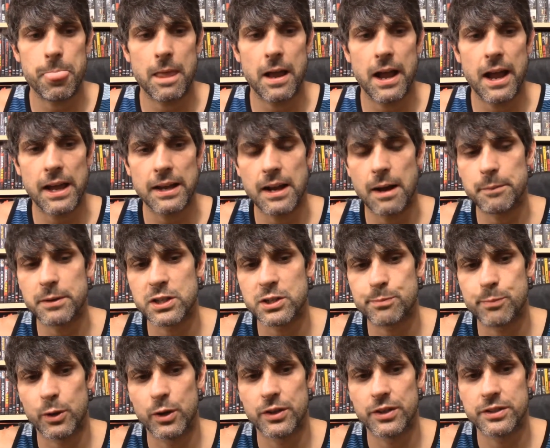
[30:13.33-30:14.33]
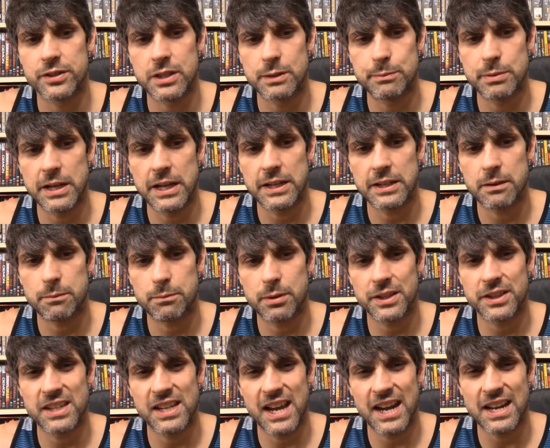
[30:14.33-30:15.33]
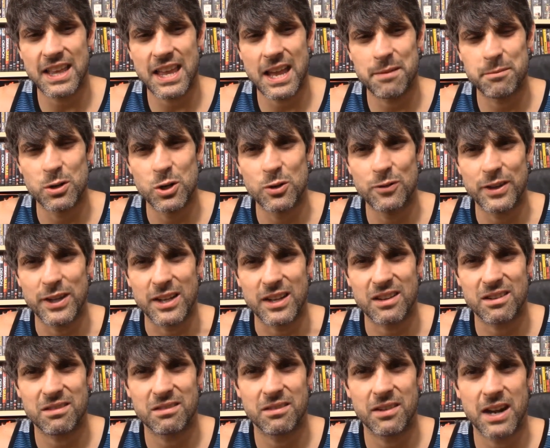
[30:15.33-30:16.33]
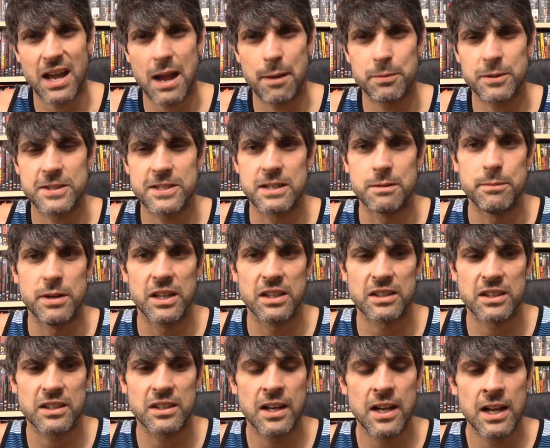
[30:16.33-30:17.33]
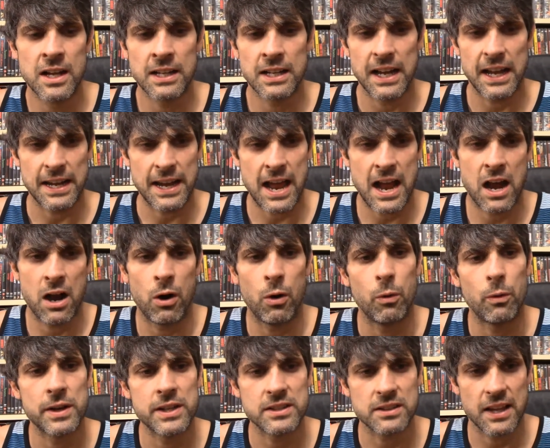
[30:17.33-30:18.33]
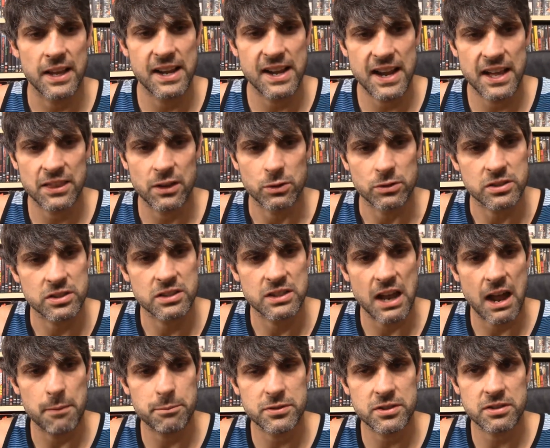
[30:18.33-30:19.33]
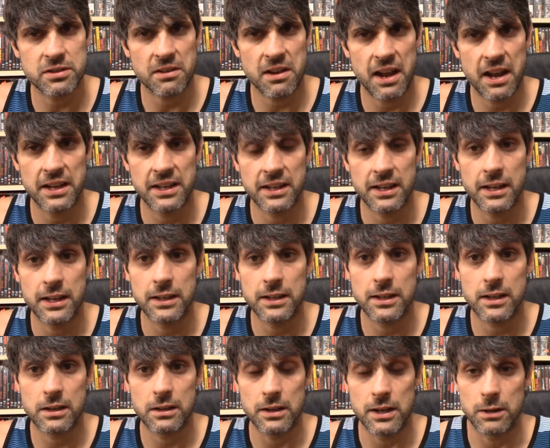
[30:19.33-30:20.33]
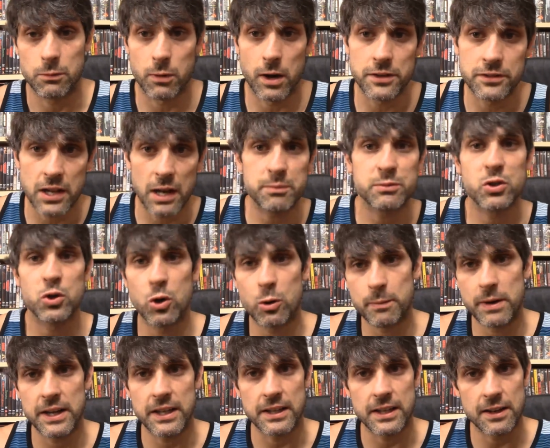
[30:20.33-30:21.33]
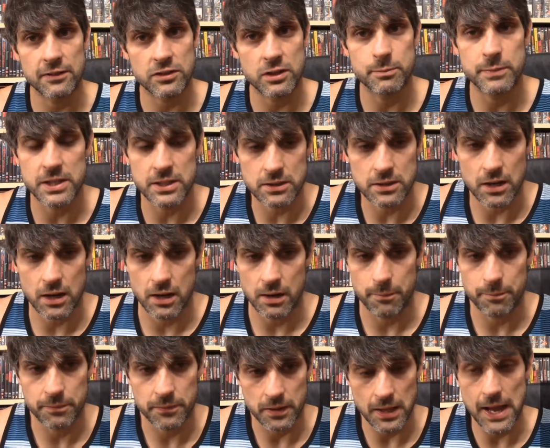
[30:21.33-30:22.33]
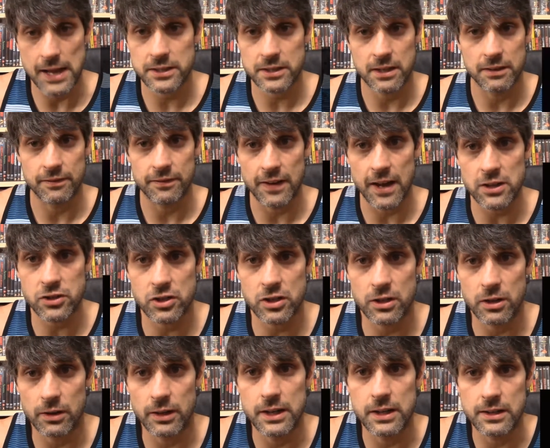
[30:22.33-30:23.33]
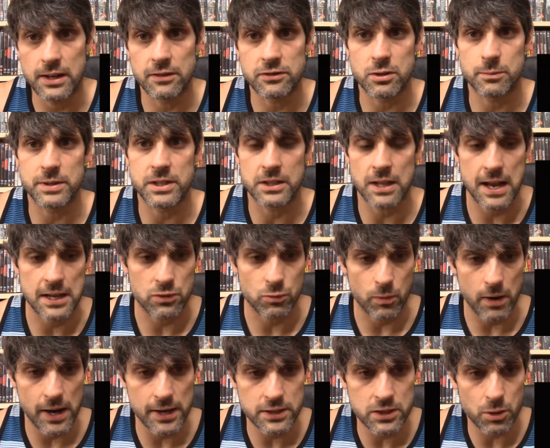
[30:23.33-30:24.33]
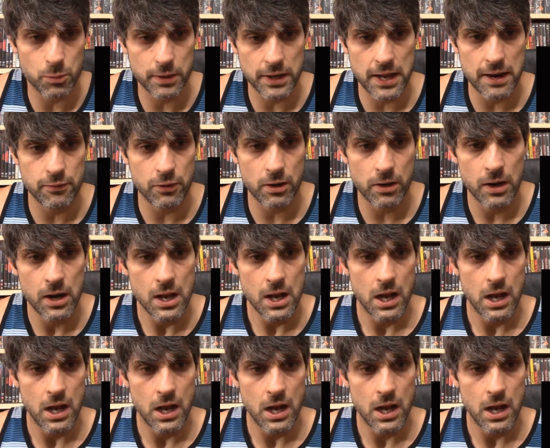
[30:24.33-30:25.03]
I, am going to spoil this a bit, but the end of that movie, what happens to Miller and how he's laying on those steps and he, he, he runs up to him and he gives him his um, last confession or he gives him his last rites or whatever,